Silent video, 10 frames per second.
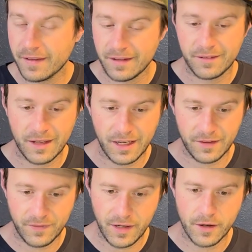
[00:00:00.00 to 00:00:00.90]

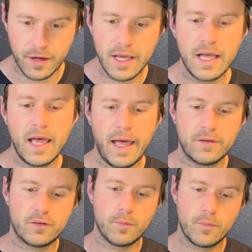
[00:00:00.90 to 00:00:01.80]
consecutive year,
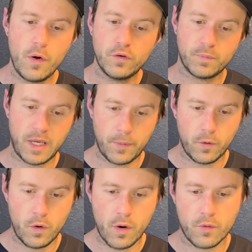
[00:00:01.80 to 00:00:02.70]
has the most
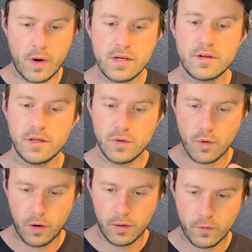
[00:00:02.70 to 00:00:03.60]
people who are renting
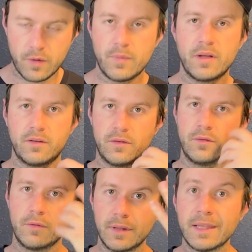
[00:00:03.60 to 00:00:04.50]
U-Haul equipment
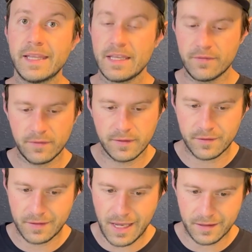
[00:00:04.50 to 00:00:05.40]
to leave the
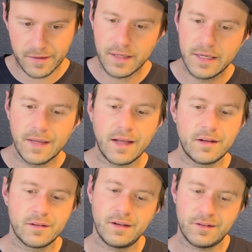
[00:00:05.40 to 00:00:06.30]
state. That
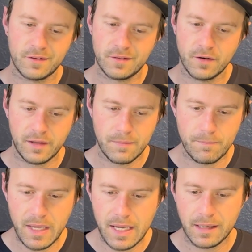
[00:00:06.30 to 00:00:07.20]
doesn't necessarily
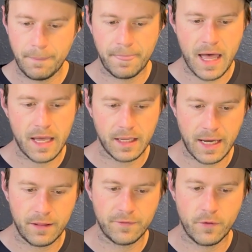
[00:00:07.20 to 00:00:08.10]
mean that
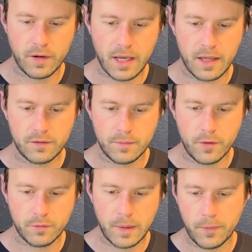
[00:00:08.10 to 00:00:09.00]
California has the
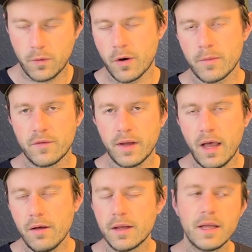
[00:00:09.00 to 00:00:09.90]
most people who are moving
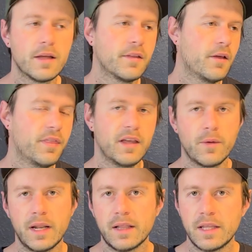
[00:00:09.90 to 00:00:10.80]
out, though
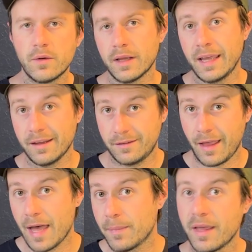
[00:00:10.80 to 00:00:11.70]
theoretically you could guess
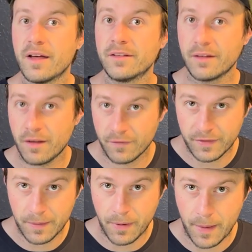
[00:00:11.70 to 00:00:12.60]
that because of
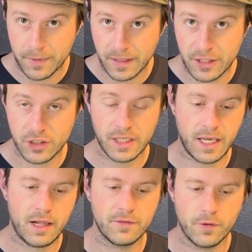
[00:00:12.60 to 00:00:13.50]
the population in
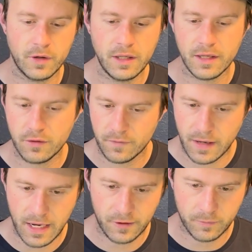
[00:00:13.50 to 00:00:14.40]
California. They do have the
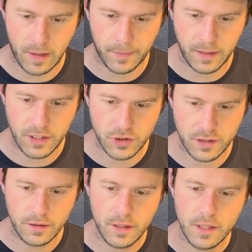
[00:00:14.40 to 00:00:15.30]
highest
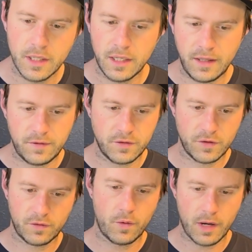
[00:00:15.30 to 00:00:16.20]
population. This is
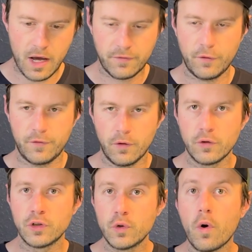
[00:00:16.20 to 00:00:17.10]
just going off of
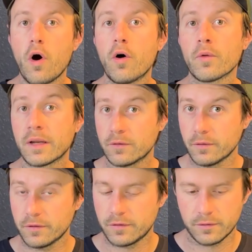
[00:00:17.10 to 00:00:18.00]
U-Haul
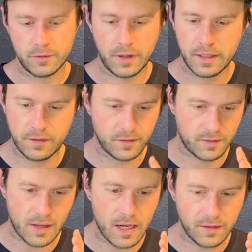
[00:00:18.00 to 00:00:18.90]
rentals. So again, this
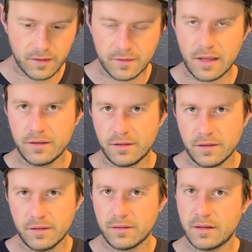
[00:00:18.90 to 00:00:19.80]
is not the
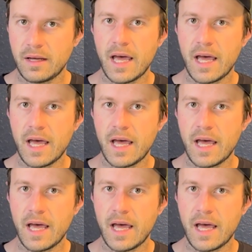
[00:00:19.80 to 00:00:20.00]
census. This is not